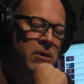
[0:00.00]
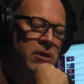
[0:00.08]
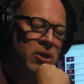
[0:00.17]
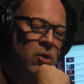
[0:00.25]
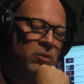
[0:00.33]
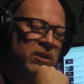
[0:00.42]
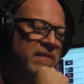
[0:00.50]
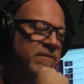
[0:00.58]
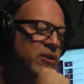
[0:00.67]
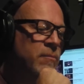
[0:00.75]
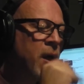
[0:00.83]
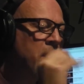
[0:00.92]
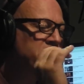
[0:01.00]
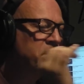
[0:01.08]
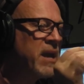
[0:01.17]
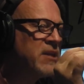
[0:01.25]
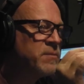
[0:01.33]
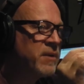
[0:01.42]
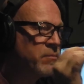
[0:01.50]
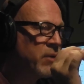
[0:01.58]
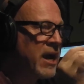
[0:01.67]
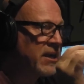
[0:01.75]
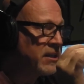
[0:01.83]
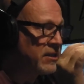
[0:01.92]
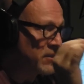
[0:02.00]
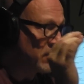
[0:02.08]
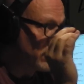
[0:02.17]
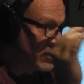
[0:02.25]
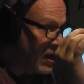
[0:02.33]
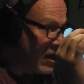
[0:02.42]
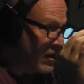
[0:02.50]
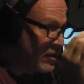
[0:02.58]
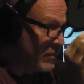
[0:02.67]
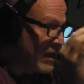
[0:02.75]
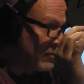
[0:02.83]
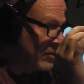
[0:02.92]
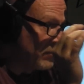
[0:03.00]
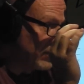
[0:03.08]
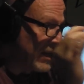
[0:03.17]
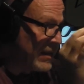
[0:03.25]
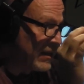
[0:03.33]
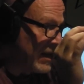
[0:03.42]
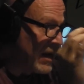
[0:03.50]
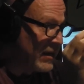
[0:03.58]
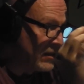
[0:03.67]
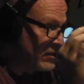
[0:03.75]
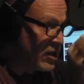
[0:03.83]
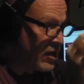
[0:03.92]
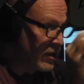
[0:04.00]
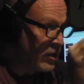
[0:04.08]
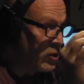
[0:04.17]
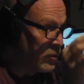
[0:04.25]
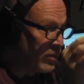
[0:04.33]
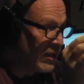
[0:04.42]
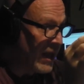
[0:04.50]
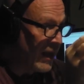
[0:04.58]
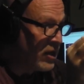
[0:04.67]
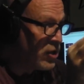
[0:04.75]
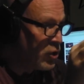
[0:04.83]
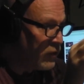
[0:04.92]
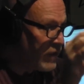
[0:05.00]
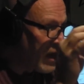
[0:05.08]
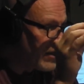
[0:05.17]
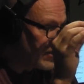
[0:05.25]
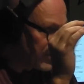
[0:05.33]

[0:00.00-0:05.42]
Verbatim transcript: you know, live in your mom's basement and practice guitar to be able to play the kind of guitar that you play. You've got to